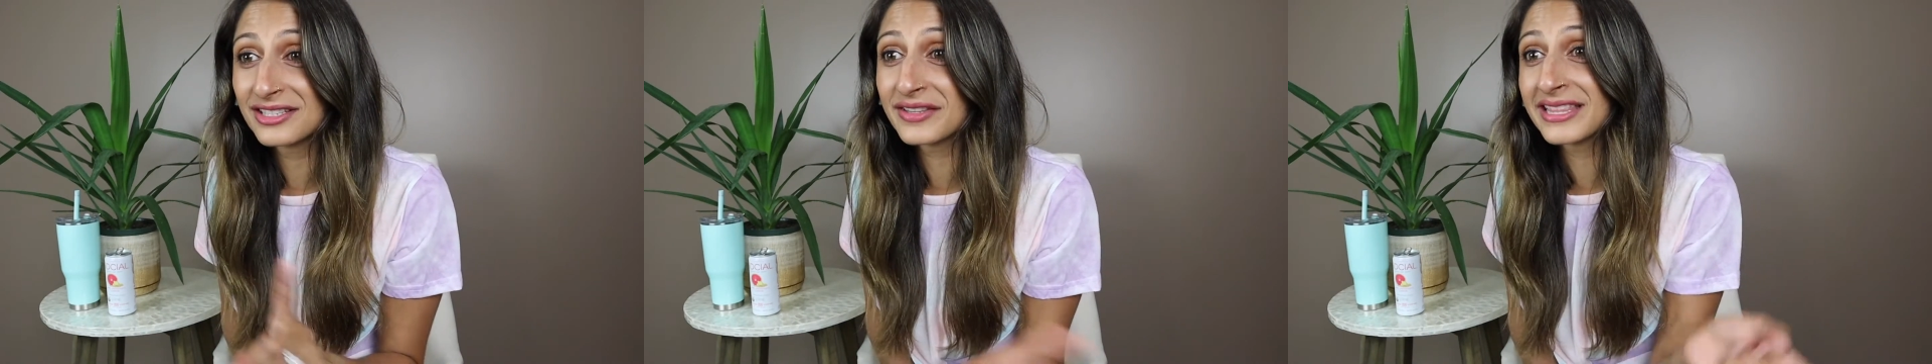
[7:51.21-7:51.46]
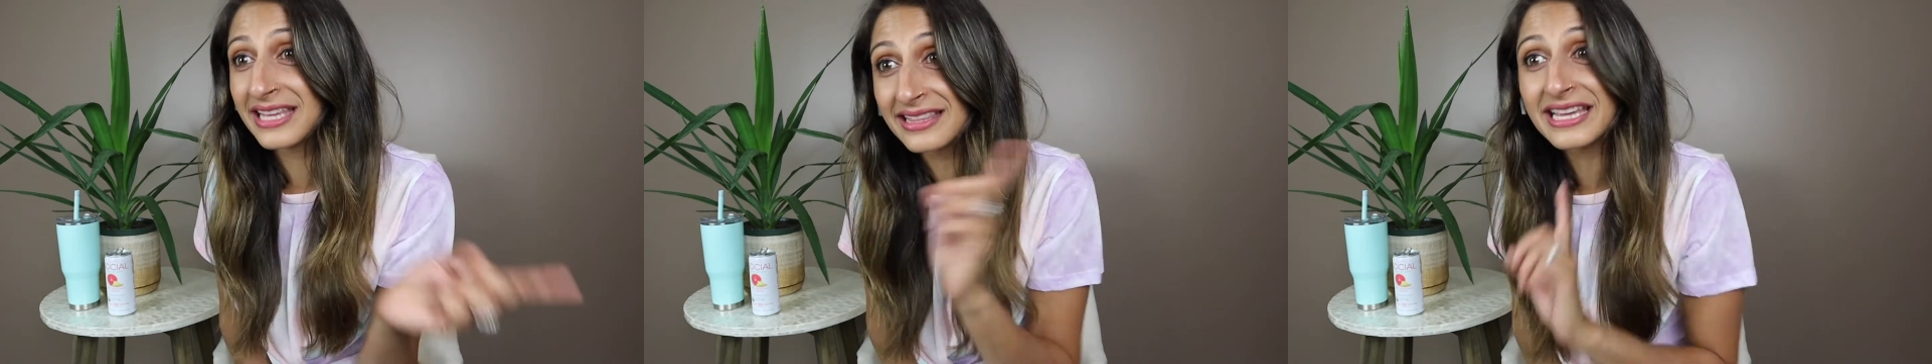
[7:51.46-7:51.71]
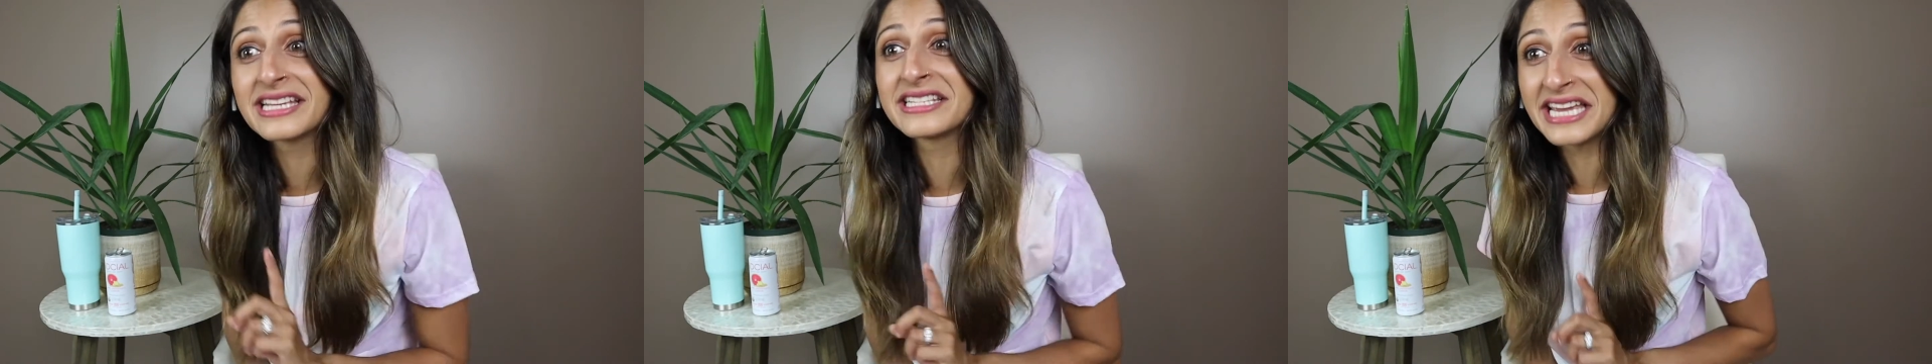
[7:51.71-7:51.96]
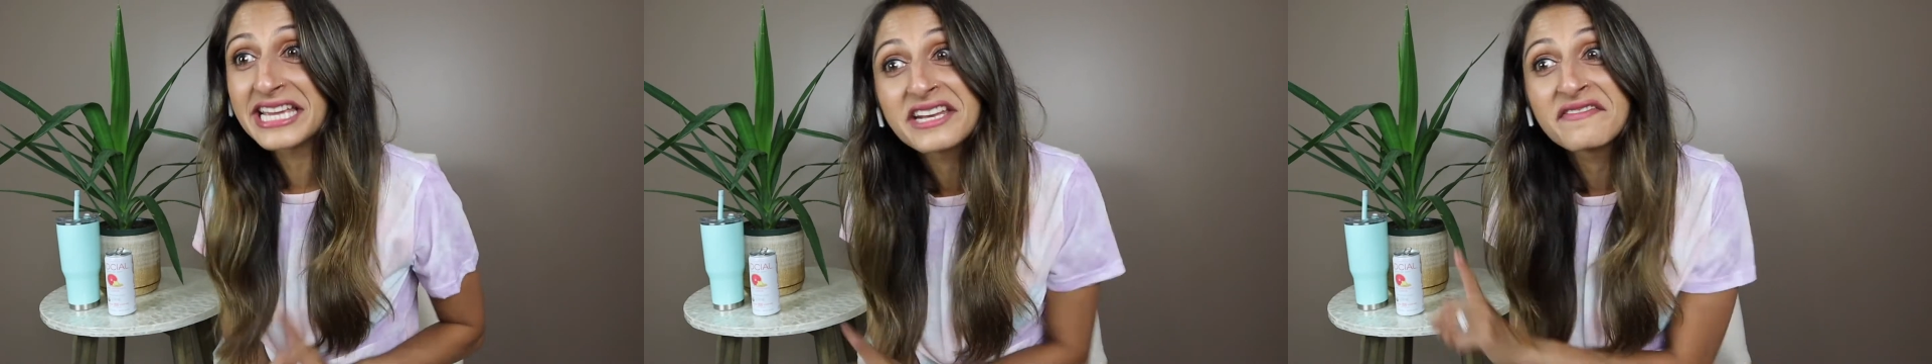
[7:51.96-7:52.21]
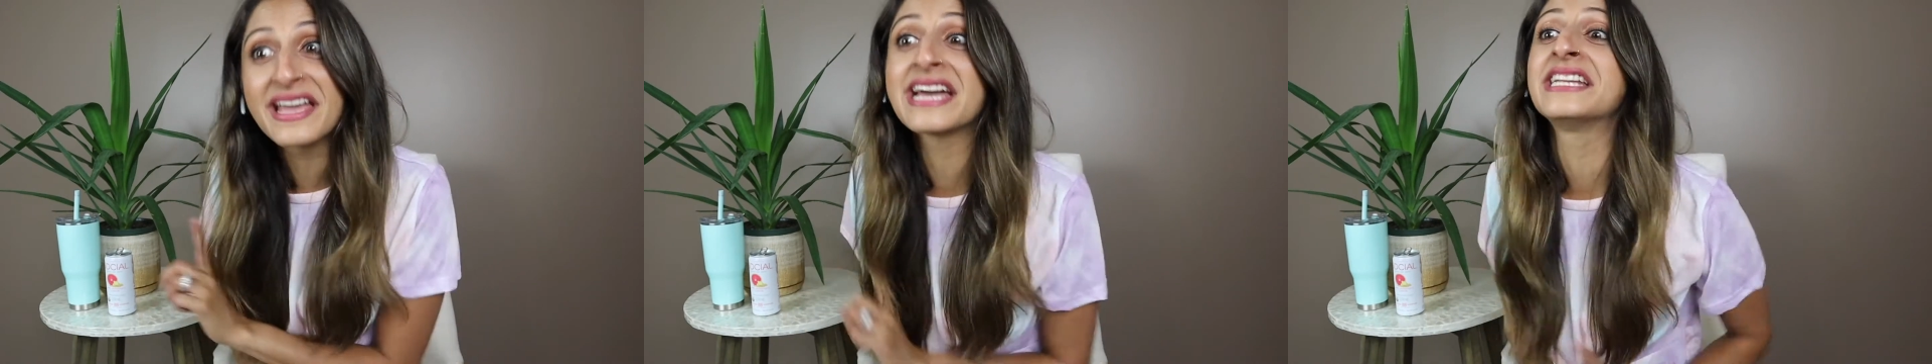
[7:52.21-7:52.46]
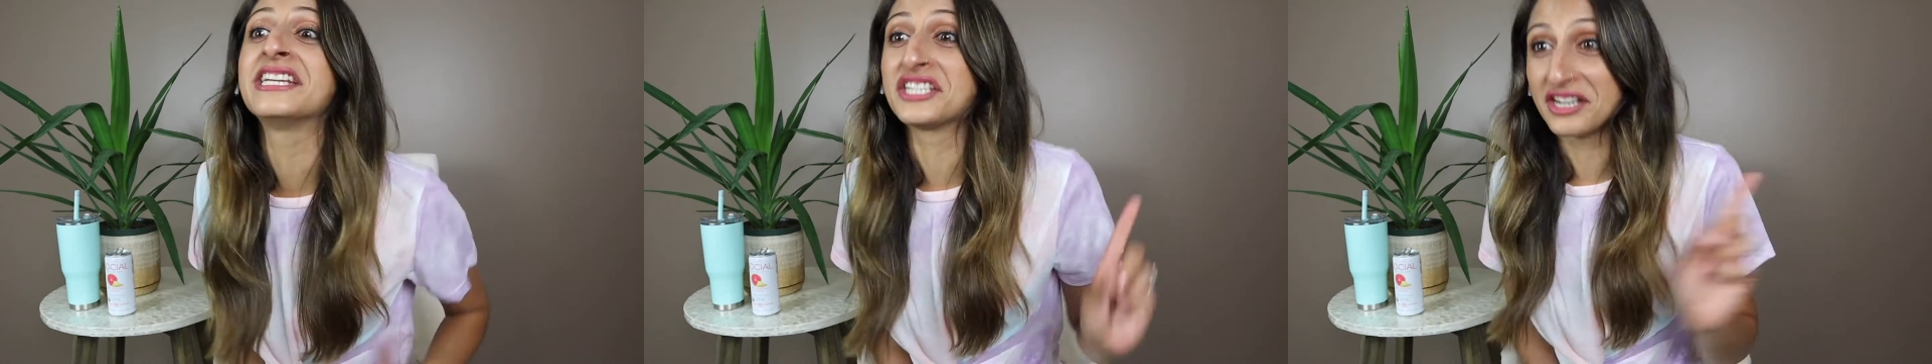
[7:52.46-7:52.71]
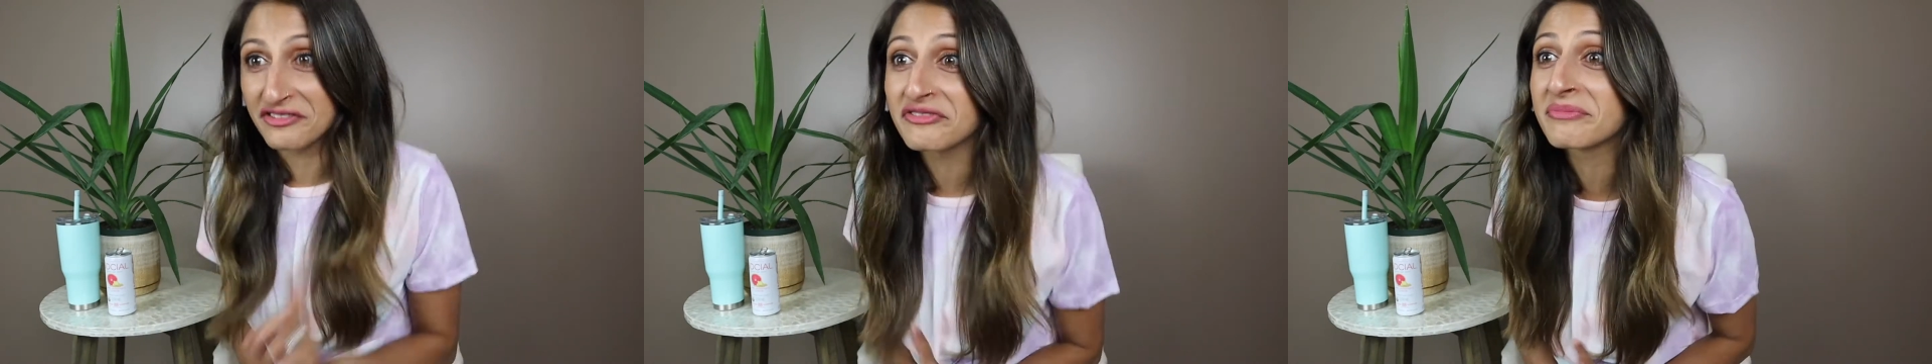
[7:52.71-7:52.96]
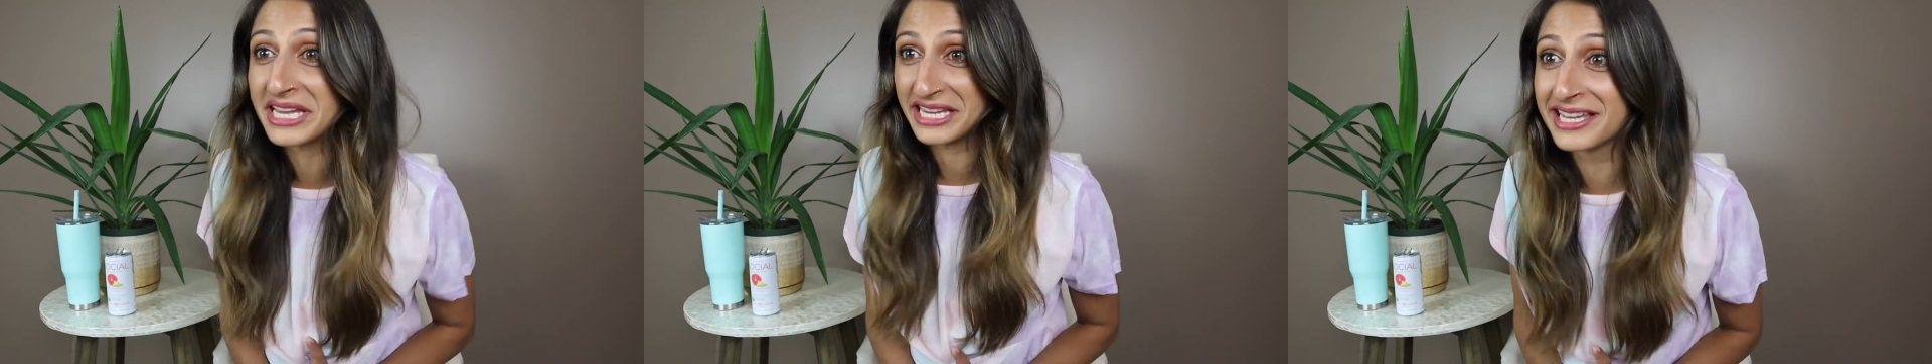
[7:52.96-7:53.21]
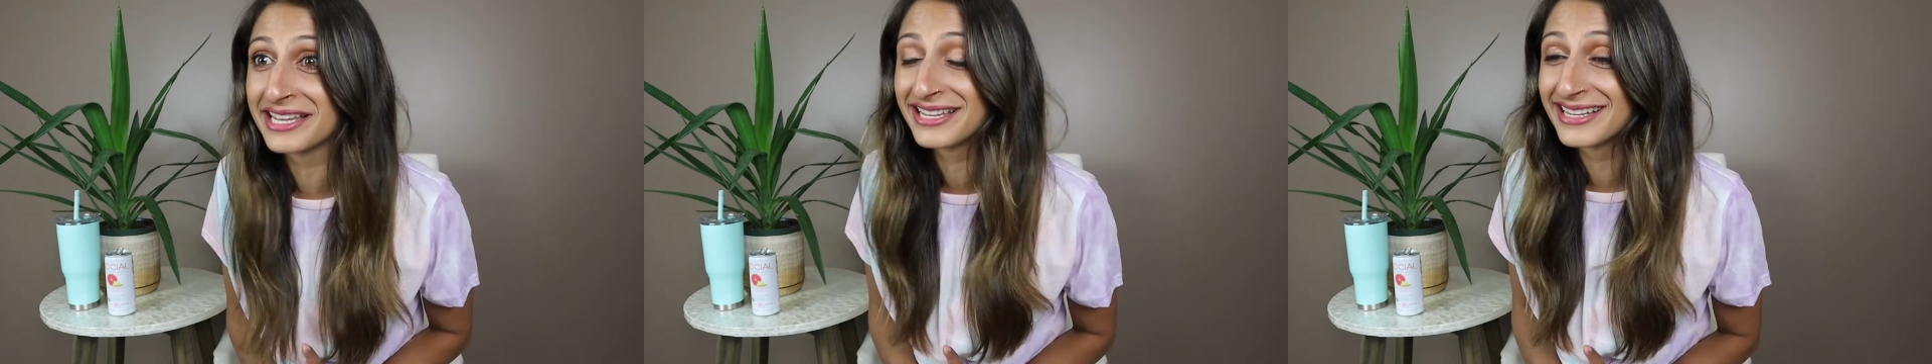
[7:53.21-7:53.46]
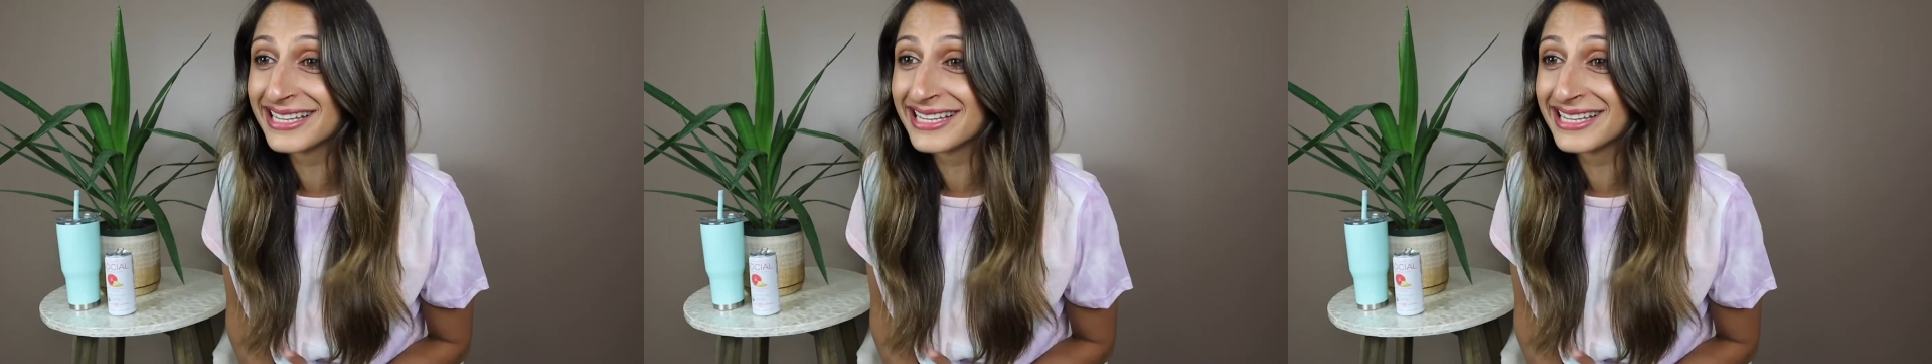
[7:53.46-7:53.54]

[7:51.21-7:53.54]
So they think they could take advantage of me.